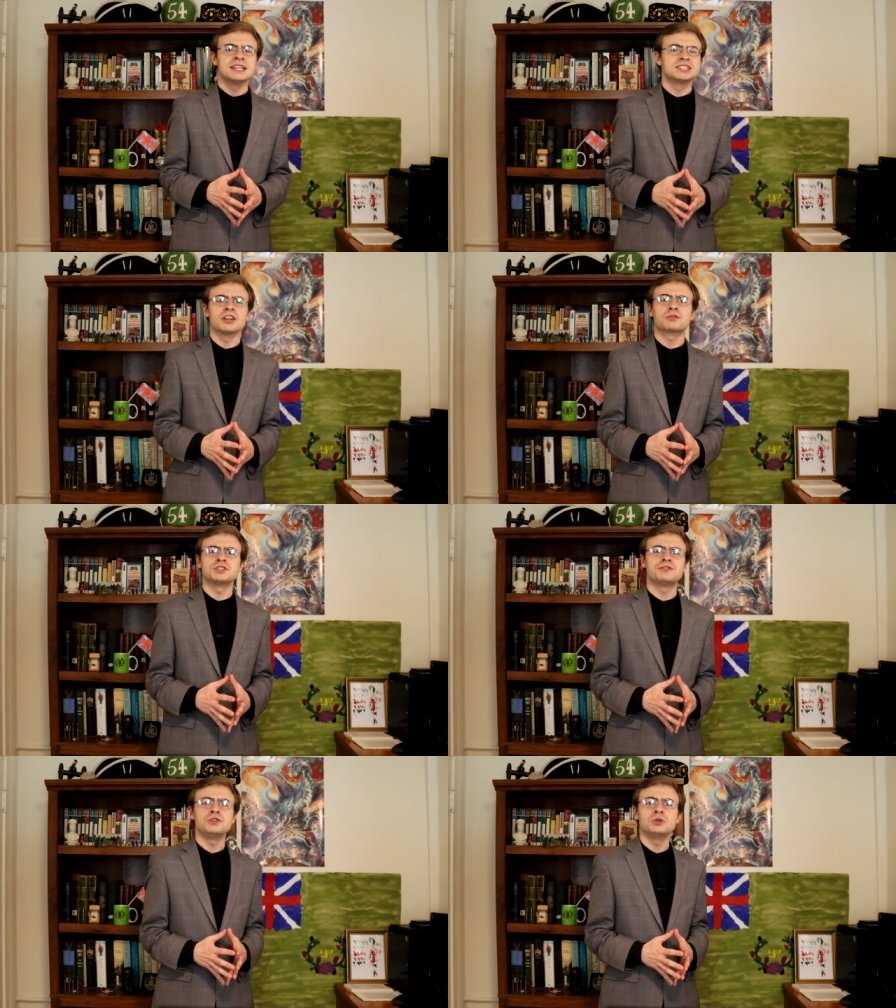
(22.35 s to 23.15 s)

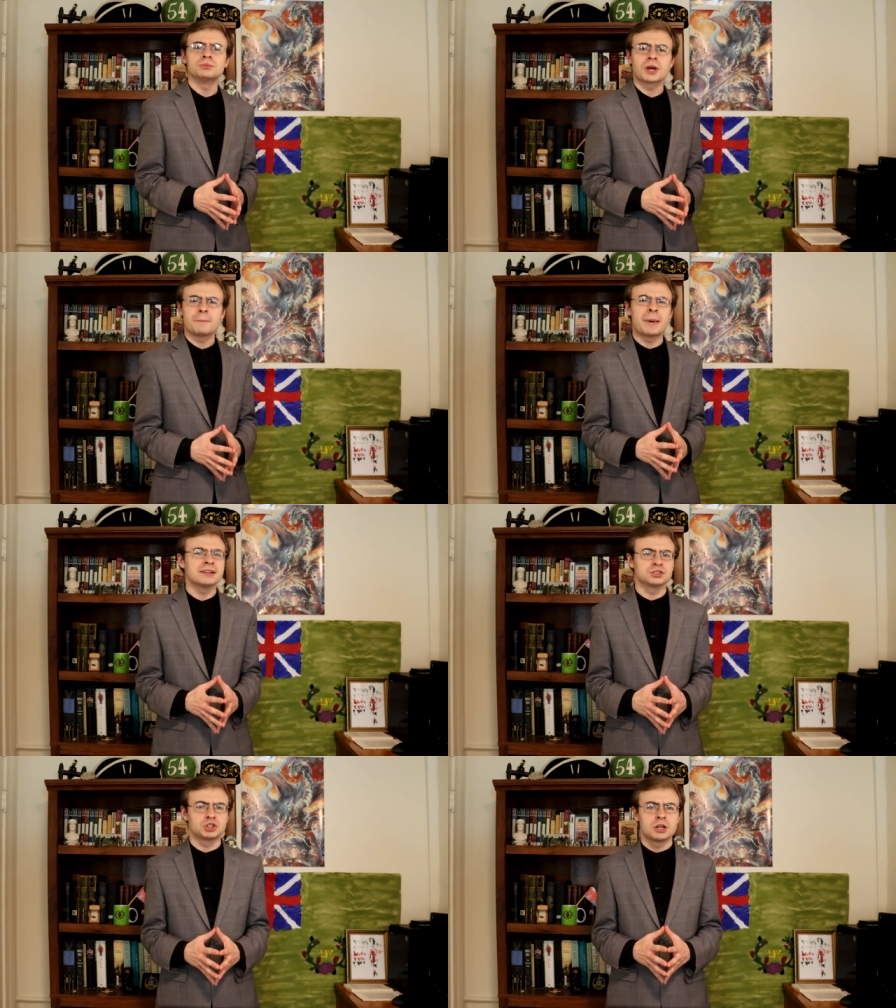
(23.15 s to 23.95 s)
sulphurous fumes are
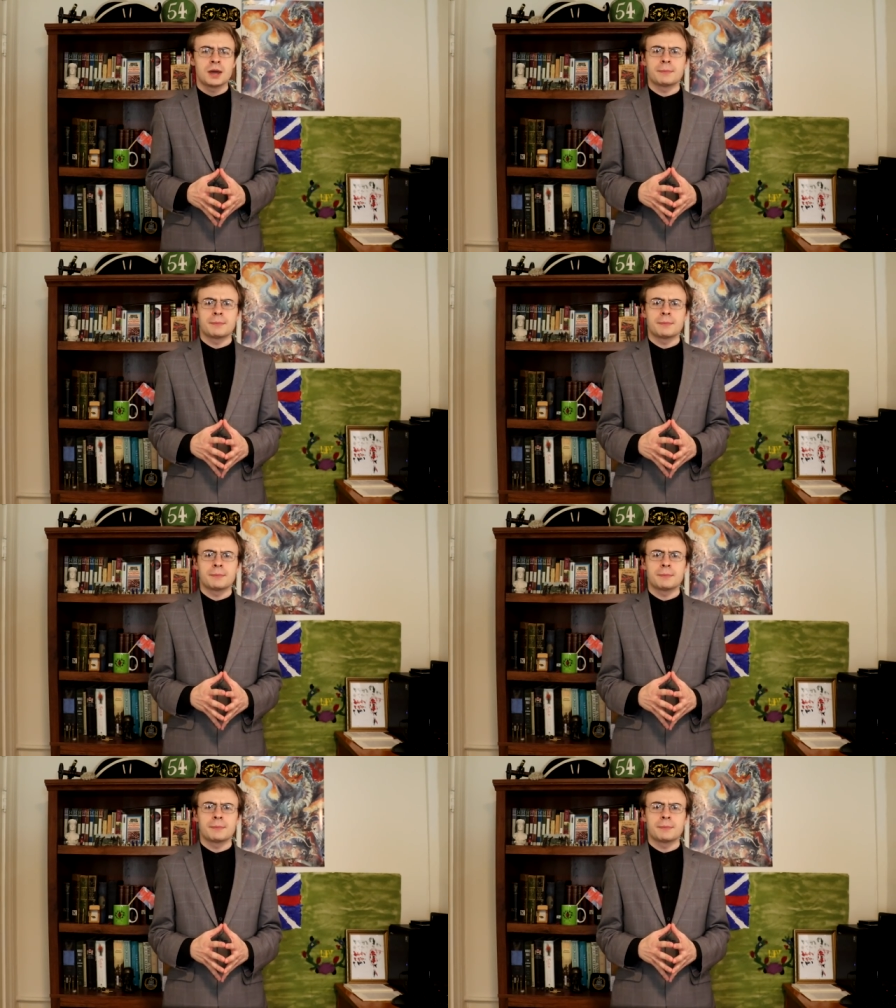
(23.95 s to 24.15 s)
belched